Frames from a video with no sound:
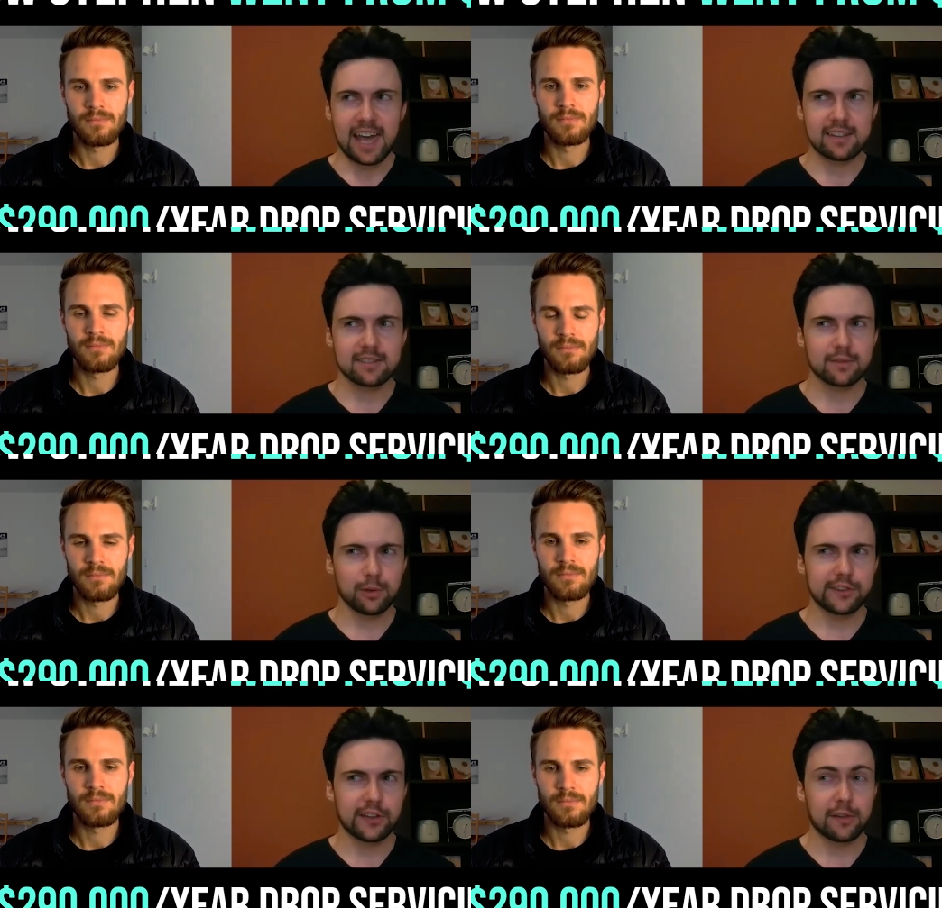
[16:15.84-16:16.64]
Speaker 1: And
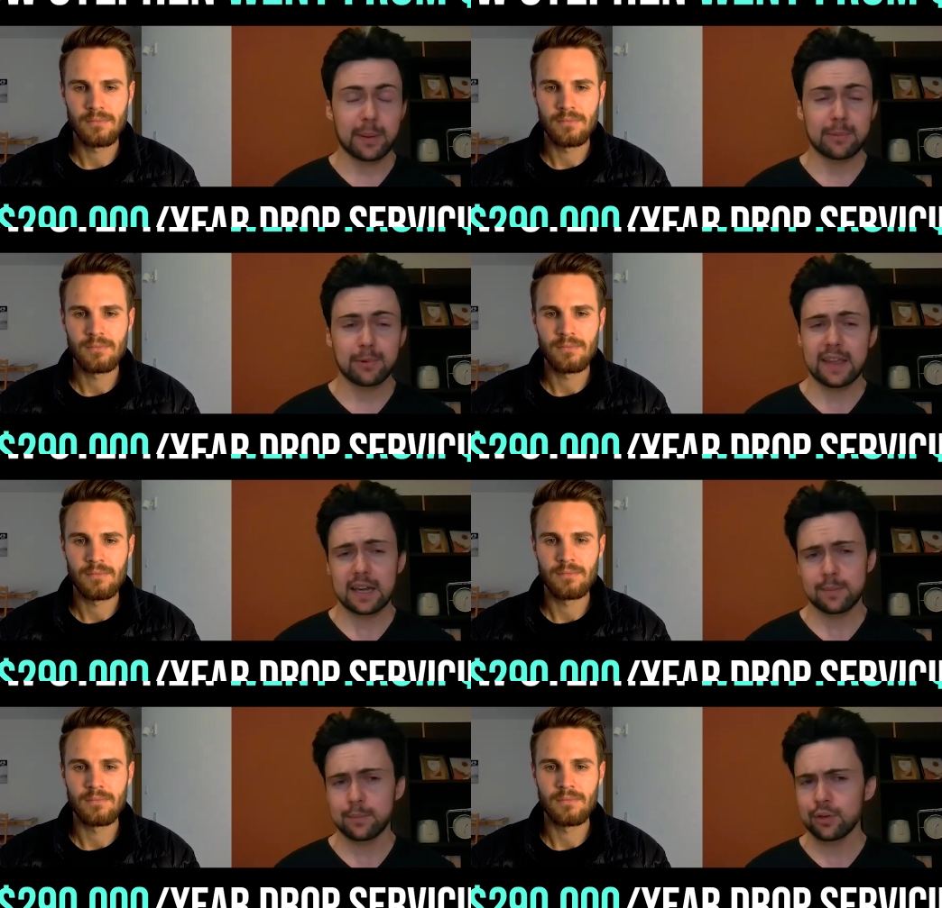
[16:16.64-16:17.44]
also the people in
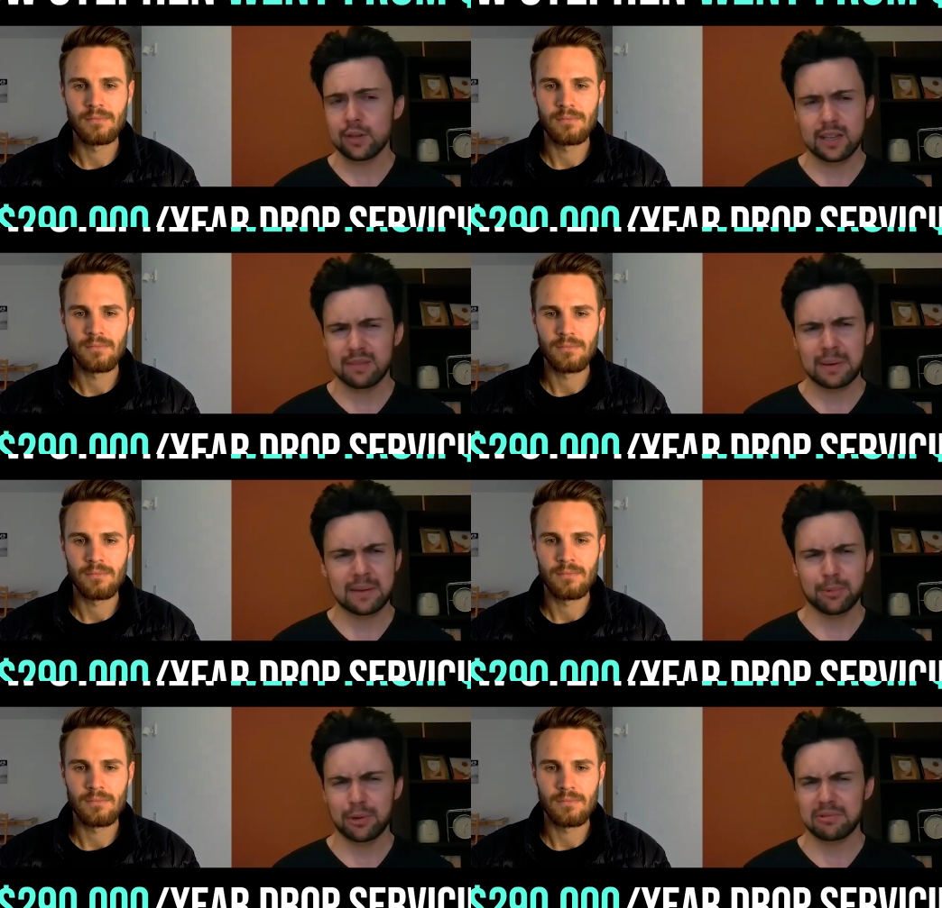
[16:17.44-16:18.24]
that community
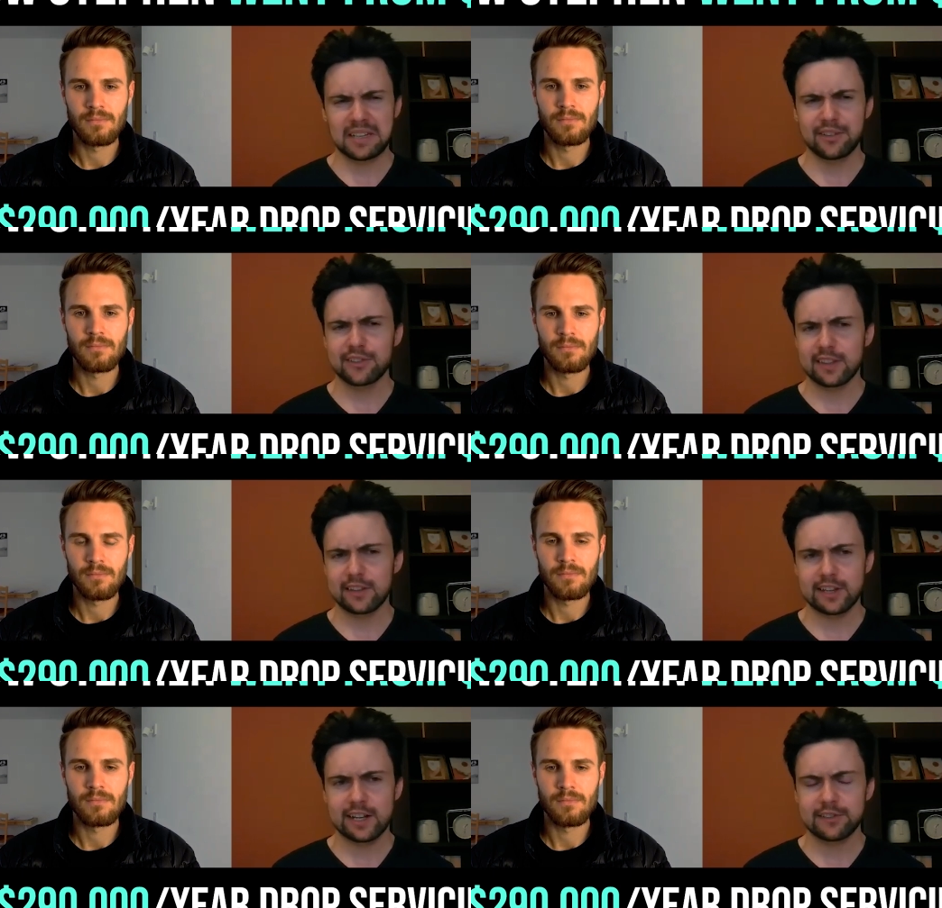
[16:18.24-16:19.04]
weren't really using
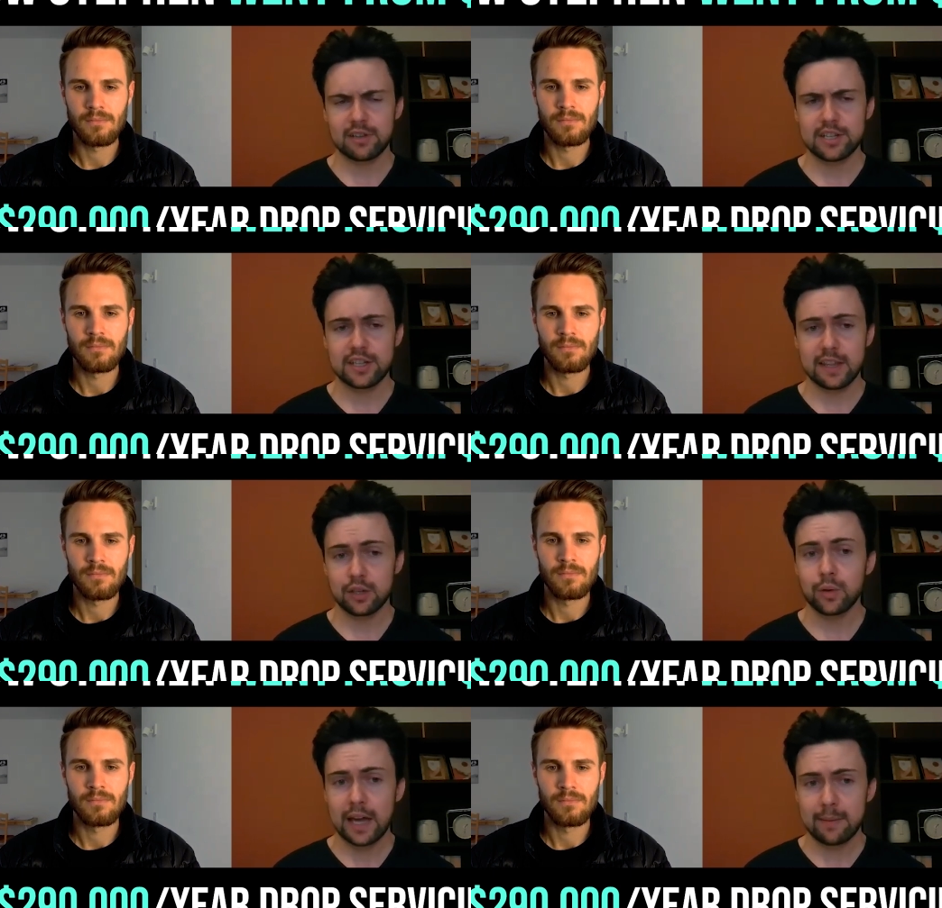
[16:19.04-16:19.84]
this kind of strategy that
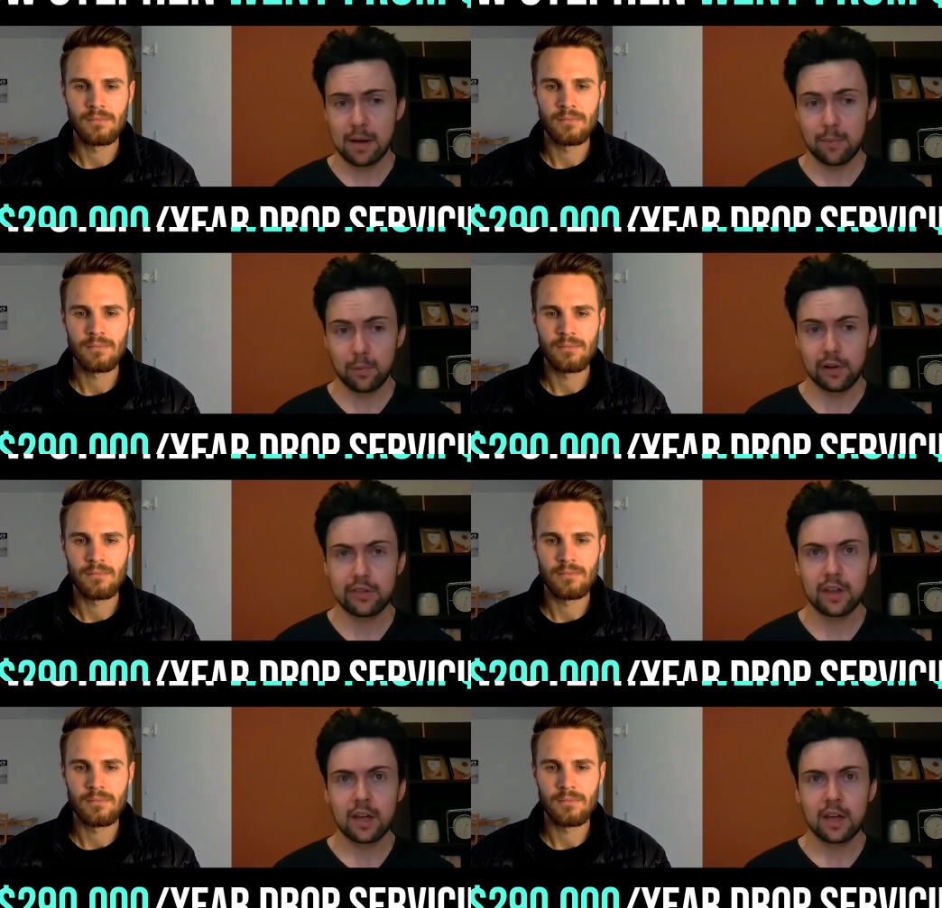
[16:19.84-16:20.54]
you came up with.